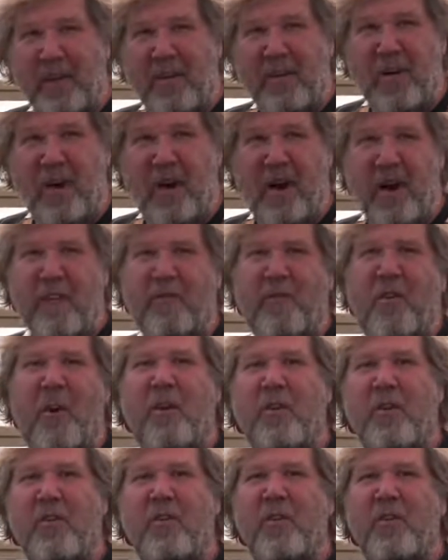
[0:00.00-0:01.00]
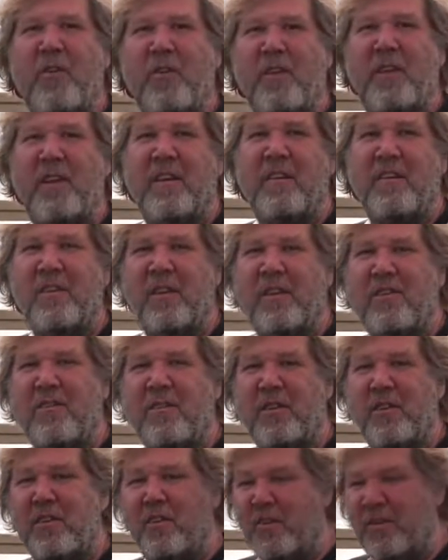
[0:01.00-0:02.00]
off. All of those things are
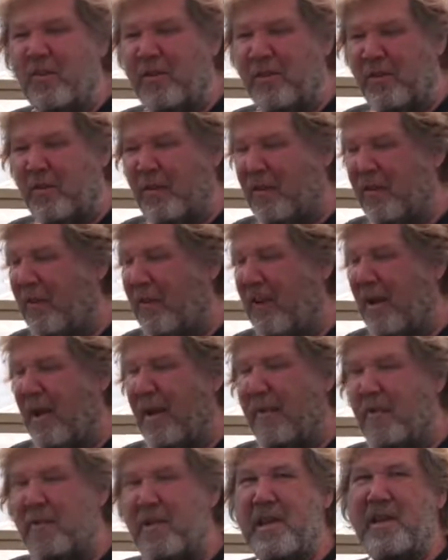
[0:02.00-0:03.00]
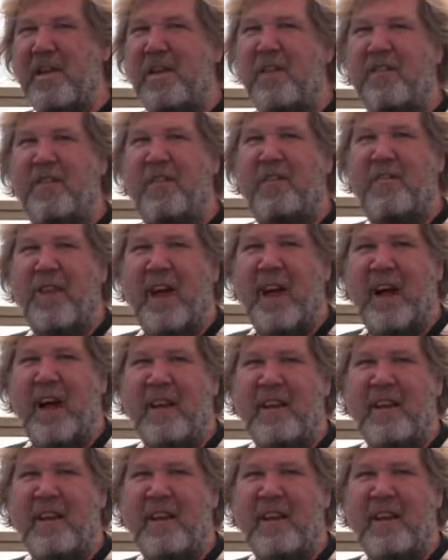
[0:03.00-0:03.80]
reduced because of that.